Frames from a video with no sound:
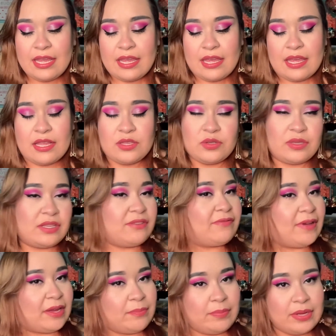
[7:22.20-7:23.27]
It's only
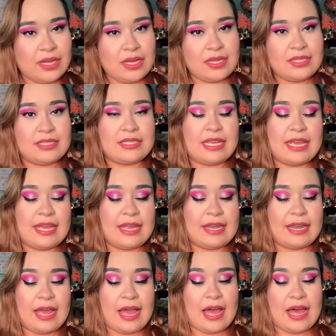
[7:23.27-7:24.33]
five bucks.
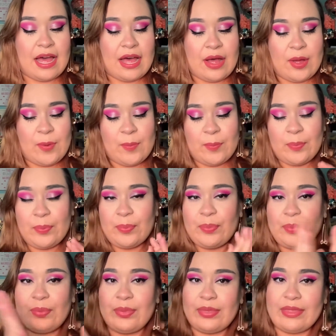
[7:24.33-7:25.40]
And
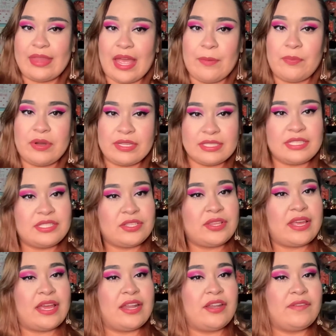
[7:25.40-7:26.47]
um, that brings us to
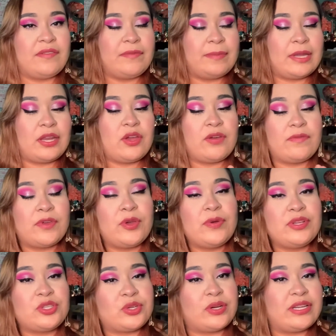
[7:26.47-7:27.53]
the end of the video. If you
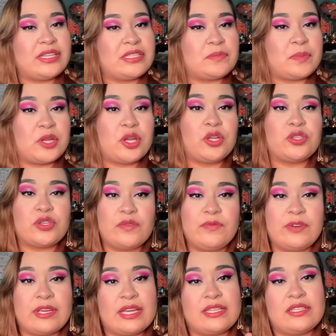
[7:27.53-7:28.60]
enjoyed this video, don't
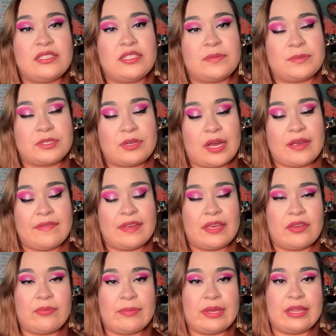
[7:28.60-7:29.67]
forget to subscribe and
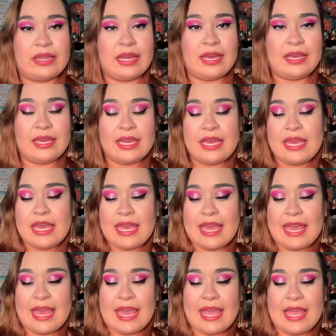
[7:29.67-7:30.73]
give me a like.
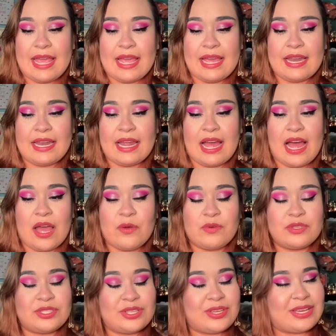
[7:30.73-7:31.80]
And I will
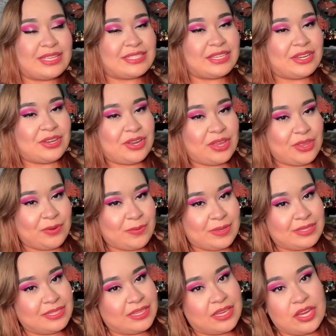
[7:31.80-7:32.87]
see you guys in another one.
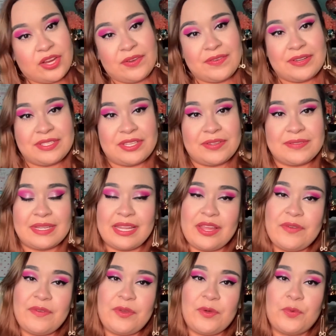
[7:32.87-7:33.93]
Take care of yourselves. I
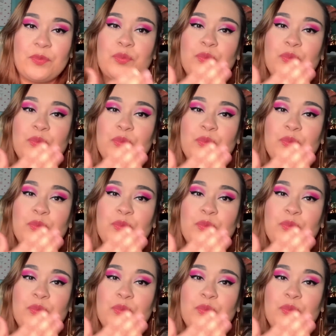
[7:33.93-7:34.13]
love you.